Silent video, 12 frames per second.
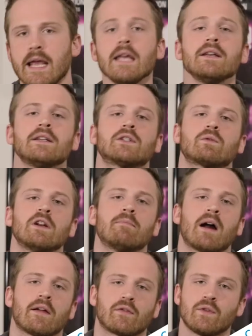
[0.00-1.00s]
It is written
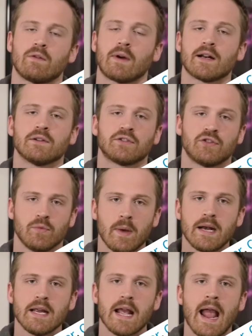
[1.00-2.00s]
by three writers too
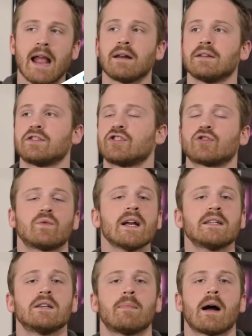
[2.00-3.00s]
many, and it's
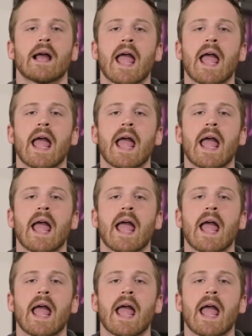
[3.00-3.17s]
directed by